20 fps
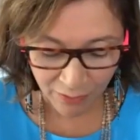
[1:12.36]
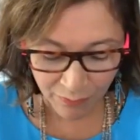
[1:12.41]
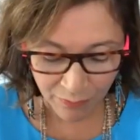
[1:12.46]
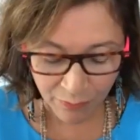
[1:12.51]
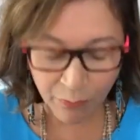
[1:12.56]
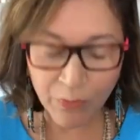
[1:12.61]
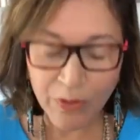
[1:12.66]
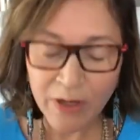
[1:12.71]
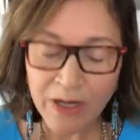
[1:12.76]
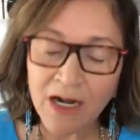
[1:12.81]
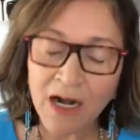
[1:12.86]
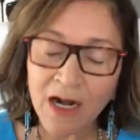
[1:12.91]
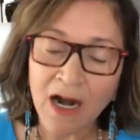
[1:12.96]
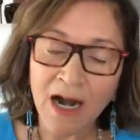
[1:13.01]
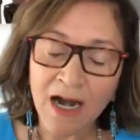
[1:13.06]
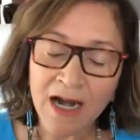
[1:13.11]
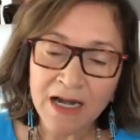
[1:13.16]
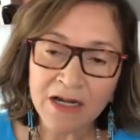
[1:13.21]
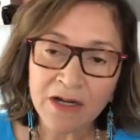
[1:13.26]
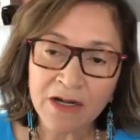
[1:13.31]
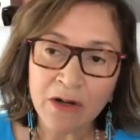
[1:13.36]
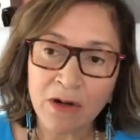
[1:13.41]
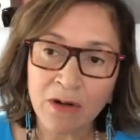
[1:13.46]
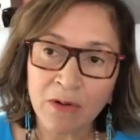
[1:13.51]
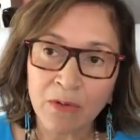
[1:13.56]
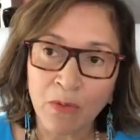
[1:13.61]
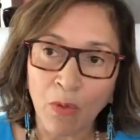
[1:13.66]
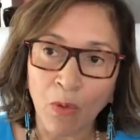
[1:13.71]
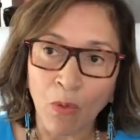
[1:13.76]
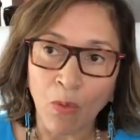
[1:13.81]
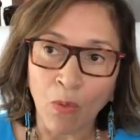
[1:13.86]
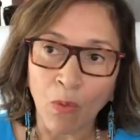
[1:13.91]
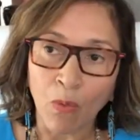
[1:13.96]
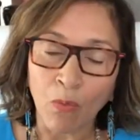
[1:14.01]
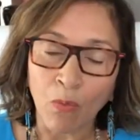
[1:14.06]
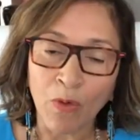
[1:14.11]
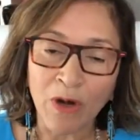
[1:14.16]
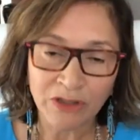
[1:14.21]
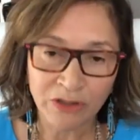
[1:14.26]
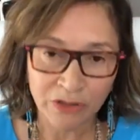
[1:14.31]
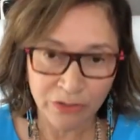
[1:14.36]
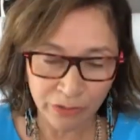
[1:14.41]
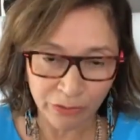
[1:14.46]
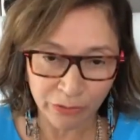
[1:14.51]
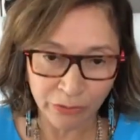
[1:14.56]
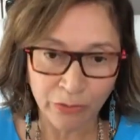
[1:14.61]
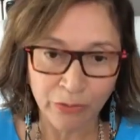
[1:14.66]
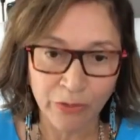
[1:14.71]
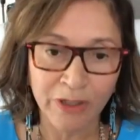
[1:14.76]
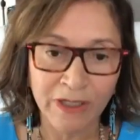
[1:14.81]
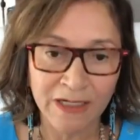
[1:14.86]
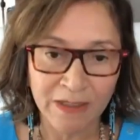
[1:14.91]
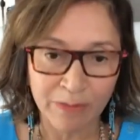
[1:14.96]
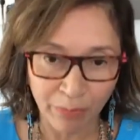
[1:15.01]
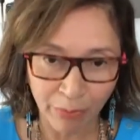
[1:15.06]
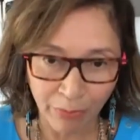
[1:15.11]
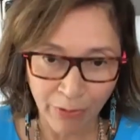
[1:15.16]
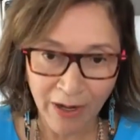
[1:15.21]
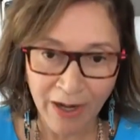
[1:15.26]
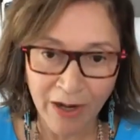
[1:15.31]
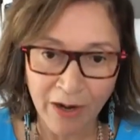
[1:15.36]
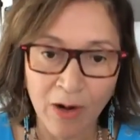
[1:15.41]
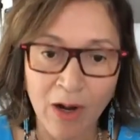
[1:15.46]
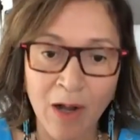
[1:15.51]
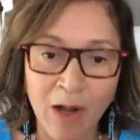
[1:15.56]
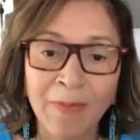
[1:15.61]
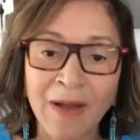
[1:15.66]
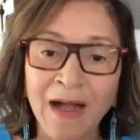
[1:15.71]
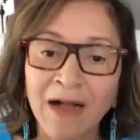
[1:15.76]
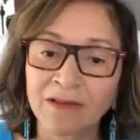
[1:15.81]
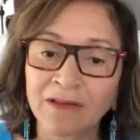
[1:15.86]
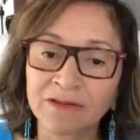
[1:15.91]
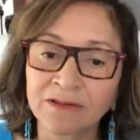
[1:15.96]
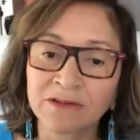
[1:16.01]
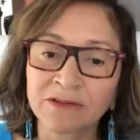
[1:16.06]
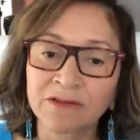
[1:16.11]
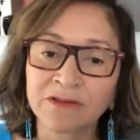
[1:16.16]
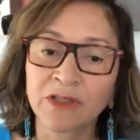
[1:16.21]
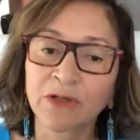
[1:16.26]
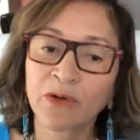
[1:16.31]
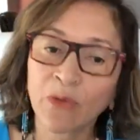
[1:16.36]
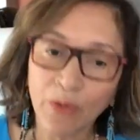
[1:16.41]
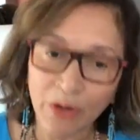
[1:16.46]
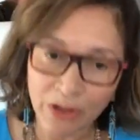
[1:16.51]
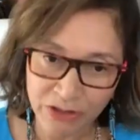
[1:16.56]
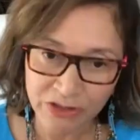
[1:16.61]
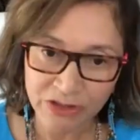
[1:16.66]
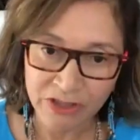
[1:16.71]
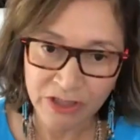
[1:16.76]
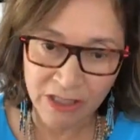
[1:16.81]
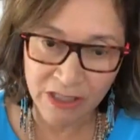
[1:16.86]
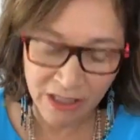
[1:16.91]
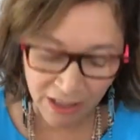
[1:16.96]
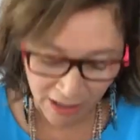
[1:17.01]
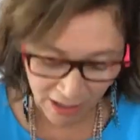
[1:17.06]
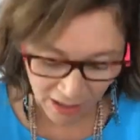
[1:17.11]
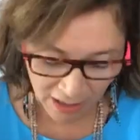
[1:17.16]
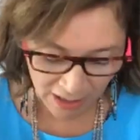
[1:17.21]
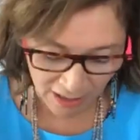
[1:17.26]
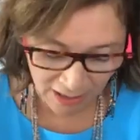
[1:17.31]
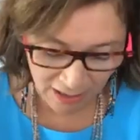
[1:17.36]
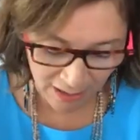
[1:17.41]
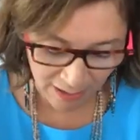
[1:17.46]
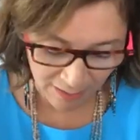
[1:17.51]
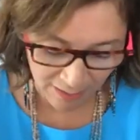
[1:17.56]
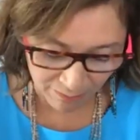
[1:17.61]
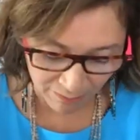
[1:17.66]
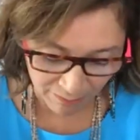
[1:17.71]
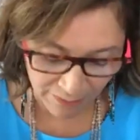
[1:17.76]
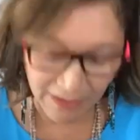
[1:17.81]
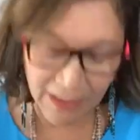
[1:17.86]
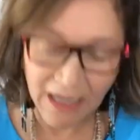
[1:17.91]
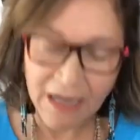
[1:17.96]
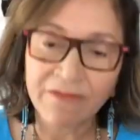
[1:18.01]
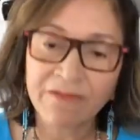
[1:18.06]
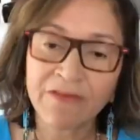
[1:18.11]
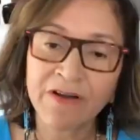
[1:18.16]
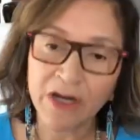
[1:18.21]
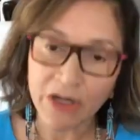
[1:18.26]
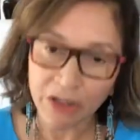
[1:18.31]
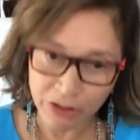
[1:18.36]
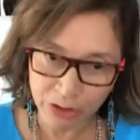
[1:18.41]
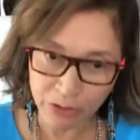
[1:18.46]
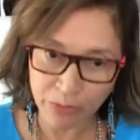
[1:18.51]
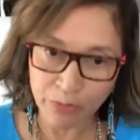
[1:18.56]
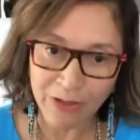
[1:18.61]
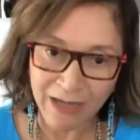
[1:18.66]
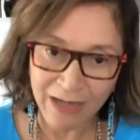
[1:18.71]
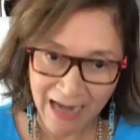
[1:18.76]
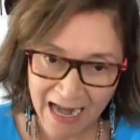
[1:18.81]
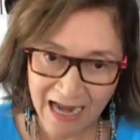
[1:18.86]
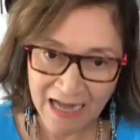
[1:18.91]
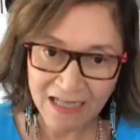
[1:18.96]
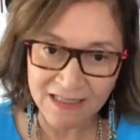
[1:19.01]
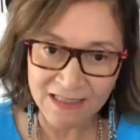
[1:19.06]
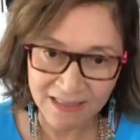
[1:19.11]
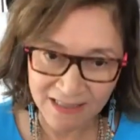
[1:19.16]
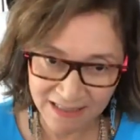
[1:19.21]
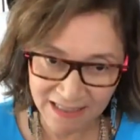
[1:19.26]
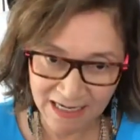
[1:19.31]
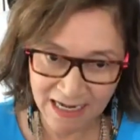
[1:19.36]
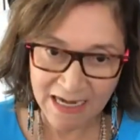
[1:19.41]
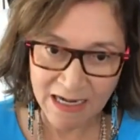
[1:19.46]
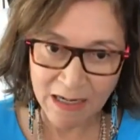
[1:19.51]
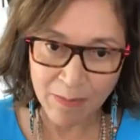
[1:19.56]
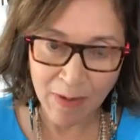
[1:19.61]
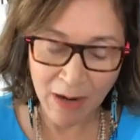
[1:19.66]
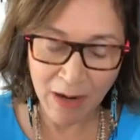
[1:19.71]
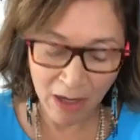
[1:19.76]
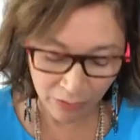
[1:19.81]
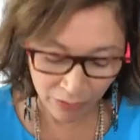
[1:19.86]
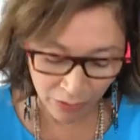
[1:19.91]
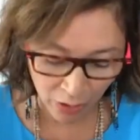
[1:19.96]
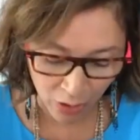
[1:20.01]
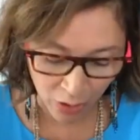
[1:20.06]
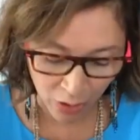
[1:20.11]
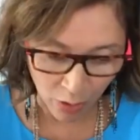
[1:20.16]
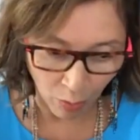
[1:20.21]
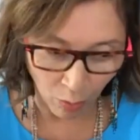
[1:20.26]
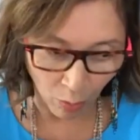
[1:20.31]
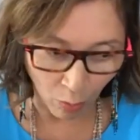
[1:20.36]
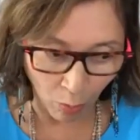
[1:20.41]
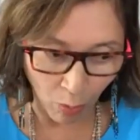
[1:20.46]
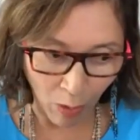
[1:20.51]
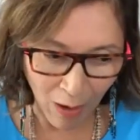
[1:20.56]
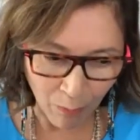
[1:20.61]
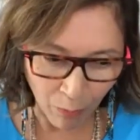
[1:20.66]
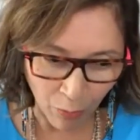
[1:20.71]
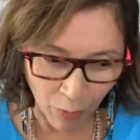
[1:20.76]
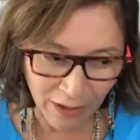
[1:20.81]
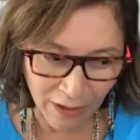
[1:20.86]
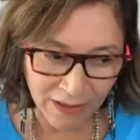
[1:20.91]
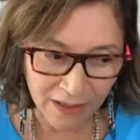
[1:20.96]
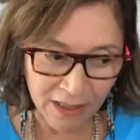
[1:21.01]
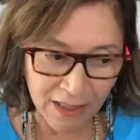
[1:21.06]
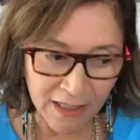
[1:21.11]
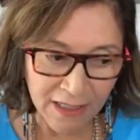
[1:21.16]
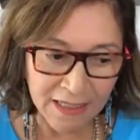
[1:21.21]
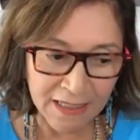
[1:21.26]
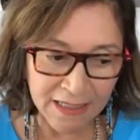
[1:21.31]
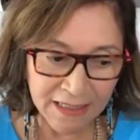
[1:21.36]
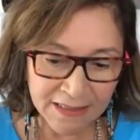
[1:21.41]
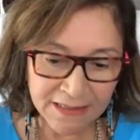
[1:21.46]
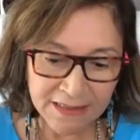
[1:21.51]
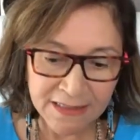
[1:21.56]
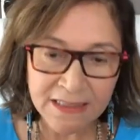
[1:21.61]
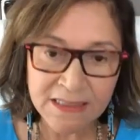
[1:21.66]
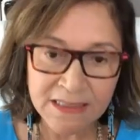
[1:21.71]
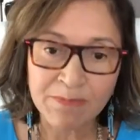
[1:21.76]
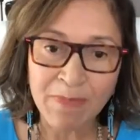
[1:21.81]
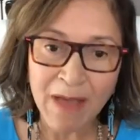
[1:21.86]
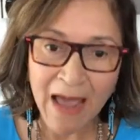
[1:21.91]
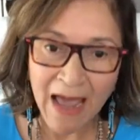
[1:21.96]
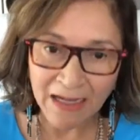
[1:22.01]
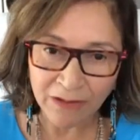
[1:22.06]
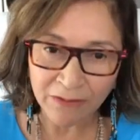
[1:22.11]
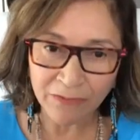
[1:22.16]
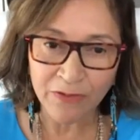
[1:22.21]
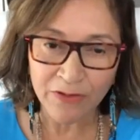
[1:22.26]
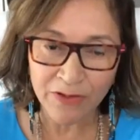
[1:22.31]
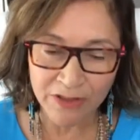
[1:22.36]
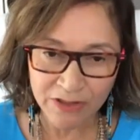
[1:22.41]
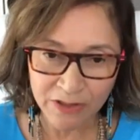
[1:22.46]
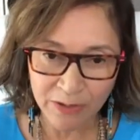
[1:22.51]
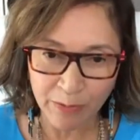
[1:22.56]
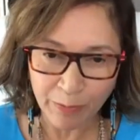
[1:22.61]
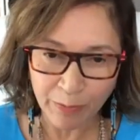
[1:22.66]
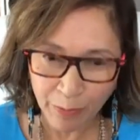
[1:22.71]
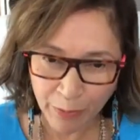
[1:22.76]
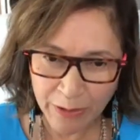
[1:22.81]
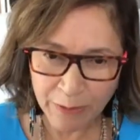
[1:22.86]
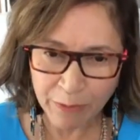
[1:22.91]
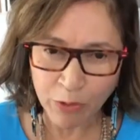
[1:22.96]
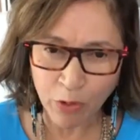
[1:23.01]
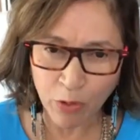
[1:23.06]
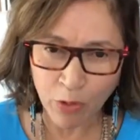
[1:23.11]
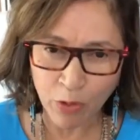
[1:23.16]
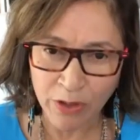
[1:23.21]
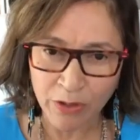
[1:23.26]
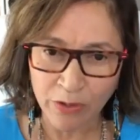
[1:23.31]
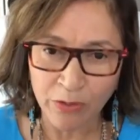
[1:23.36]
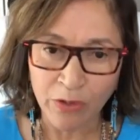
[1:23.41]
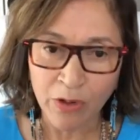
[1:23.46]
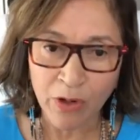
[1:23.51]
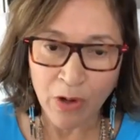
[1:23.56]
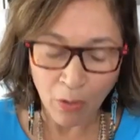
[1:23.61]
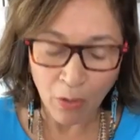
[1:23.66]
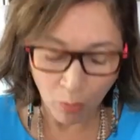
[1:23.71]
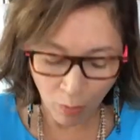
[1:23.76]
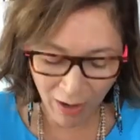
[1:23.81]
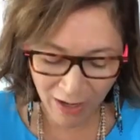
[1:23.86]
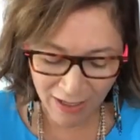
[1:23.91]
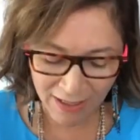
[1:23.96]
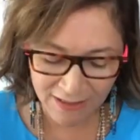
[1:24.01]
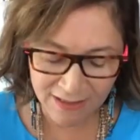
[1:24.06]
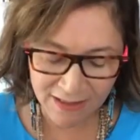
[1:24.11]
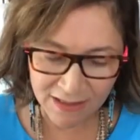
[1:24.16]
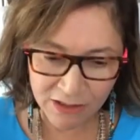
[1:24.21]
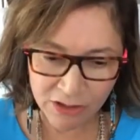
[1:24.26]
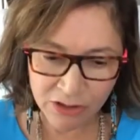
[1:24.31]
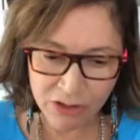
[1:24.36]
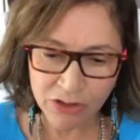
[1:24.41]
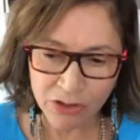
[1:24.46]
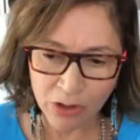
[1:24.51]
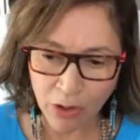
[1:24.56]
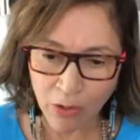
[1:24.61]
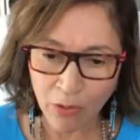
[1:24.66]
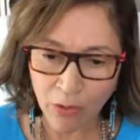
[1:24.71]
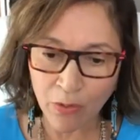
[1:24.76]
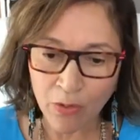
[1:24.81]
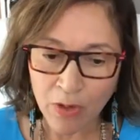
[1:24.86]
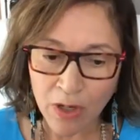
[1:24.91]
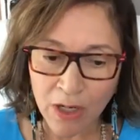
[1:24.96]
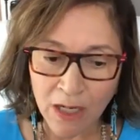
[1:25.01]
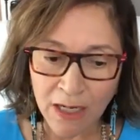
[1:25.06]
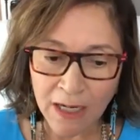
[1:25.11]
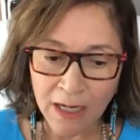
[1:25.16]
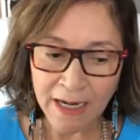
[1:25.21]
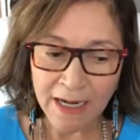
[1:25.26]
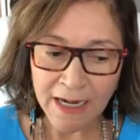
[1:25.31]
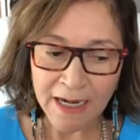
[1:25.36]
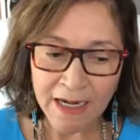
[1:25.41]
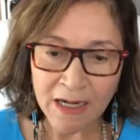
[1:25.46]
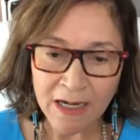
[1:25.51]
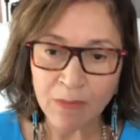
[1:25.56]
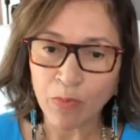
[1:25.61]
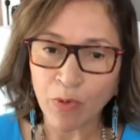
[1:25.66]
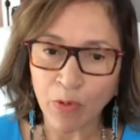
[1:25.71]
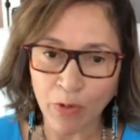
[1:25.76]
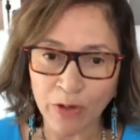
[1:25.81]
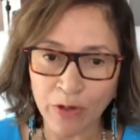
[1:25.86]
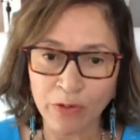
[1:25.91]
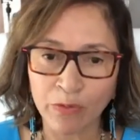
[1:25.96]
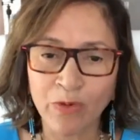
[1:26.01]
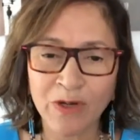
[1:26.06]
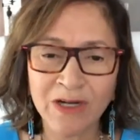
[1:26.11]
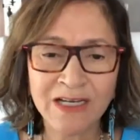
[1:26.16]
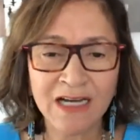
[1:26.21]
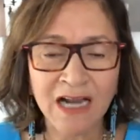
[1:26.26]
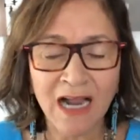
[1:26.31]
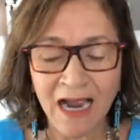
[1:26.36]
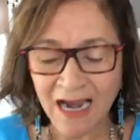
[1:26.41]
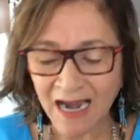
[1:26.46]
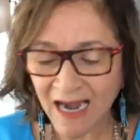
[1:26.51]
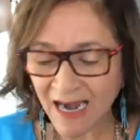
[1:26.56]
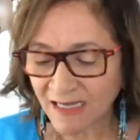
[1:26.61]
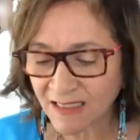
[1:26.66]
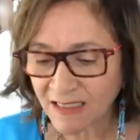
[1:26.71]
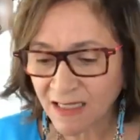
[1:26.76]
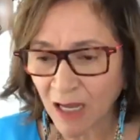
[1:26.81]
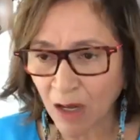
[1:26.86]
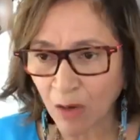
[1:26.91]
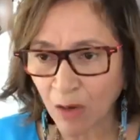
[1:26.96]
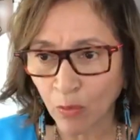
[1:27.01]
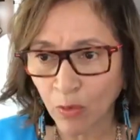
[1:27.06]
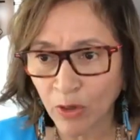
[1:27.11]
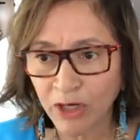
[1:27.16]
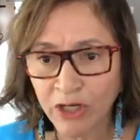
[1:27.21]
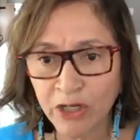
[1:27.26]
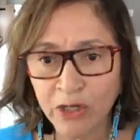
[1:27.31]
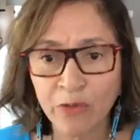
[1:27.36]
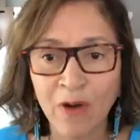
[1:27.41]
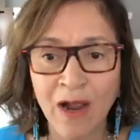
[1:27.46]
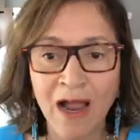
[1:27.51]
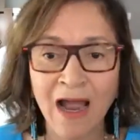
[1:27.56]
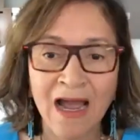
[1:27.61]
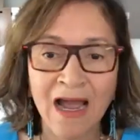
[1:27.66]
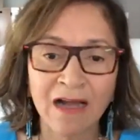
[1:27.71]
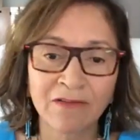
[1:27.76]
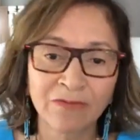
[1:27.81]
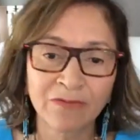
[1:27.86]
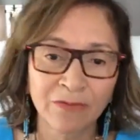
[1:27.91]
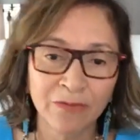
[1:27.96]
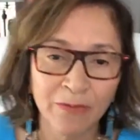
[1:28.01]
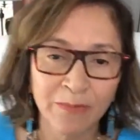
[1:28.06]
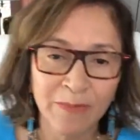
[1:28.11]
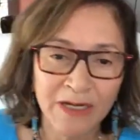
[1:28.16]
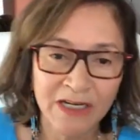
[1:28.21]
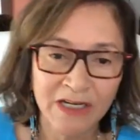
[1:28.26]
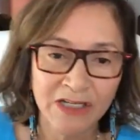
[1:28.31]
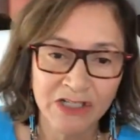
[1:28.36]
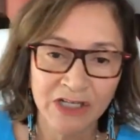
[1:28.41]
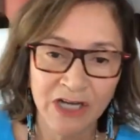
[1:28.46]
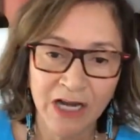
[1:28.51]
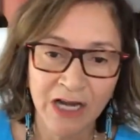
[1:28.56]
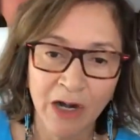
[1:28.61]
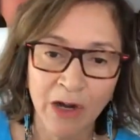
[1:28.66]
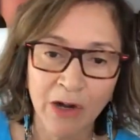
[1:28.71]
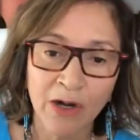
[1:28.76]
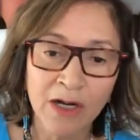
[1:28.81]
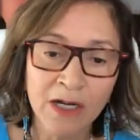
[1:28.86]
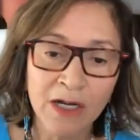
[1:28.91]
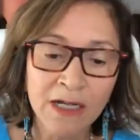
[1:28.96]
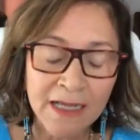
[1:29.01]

when I went to the Lord in prayer about the question um, that I figured you would ask today about what is this battle for the Supreme Court and why is it so important? What, I asked God, what do you have for me to share?